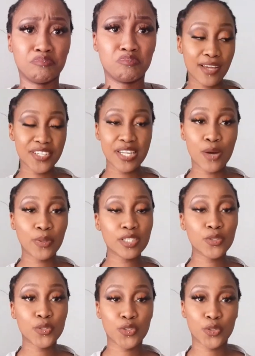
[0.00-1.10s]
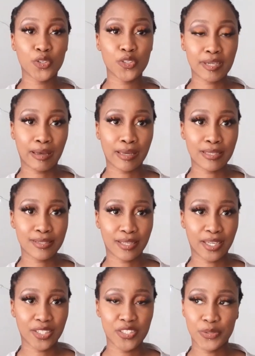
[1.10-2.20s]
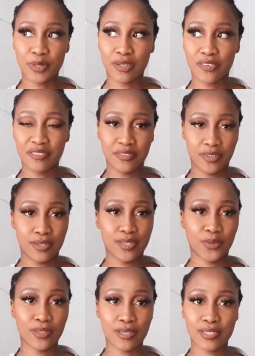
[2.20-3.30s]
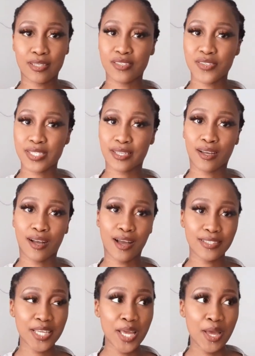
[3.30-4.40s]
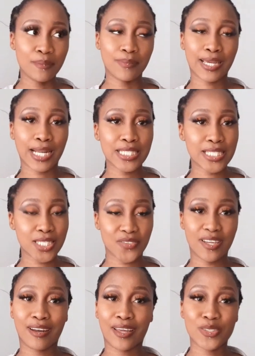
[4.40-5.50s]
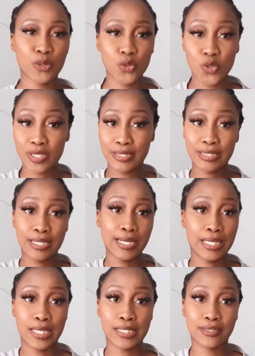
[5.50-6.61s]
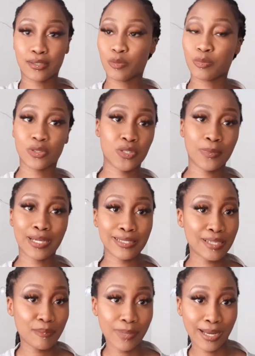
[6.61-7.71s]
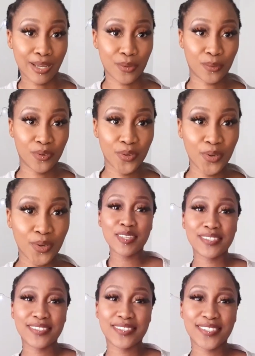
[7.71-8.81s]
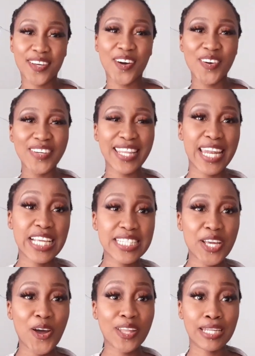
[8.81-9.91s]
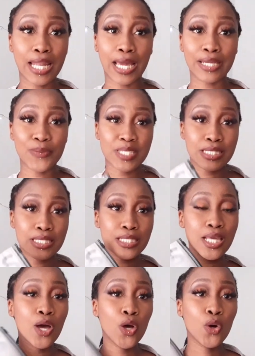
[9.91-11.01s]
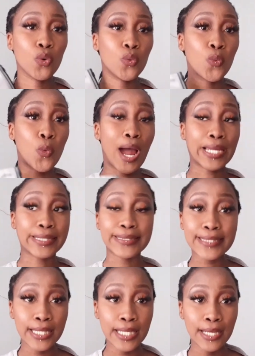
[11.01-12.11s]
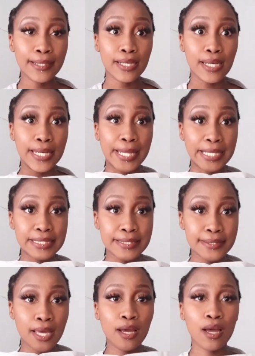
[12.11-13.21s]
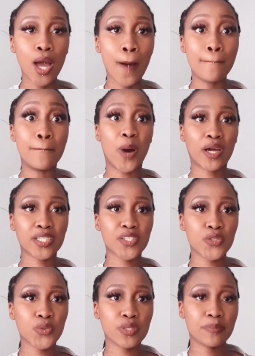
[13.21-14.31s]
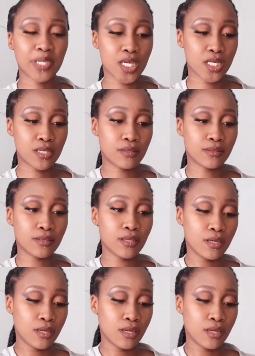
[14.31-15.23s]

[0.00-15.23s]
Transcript: Actually, I wanted to show you guys like jewelry first, all the accessories I got. But I just realized. So the next thing on the line was this white lace bodysuit, because